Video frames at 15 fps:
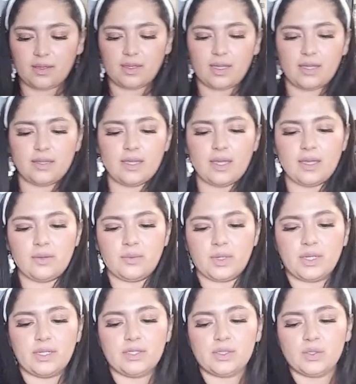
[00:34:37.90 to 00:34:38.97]
And then we're
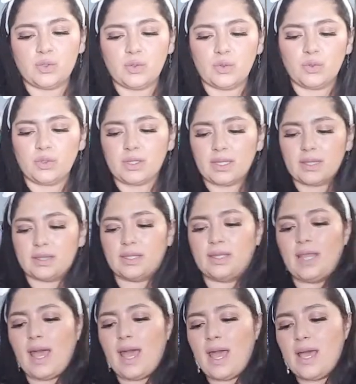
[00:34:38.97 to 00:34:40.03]
gonna do the
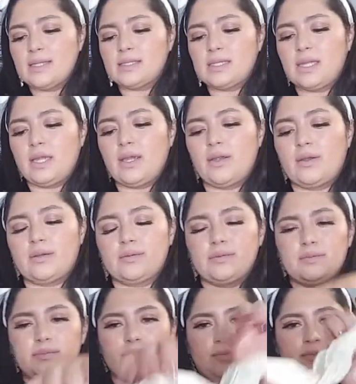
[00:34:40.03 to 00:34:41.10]
last layer.
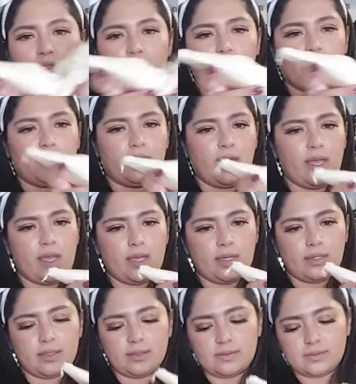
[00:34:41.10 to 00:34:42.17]
So we're gonna
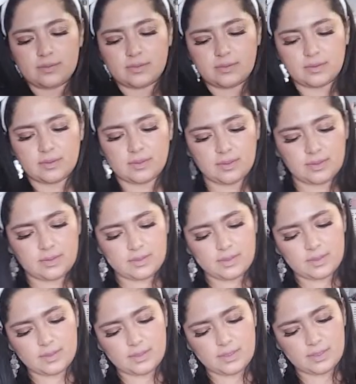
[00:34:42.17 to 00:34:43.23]
add
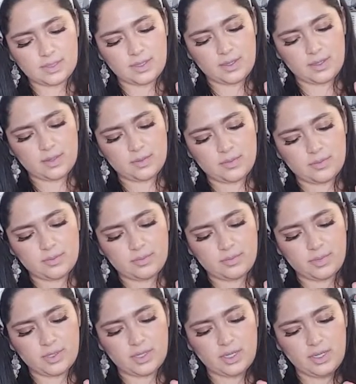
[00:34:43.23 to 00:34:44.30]
some
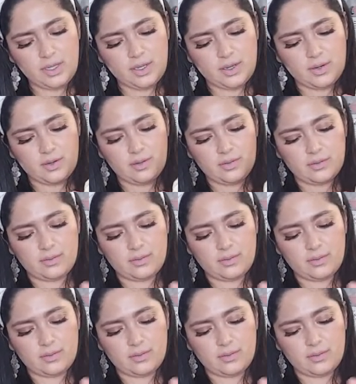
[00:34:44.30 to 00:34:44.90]
pudding here.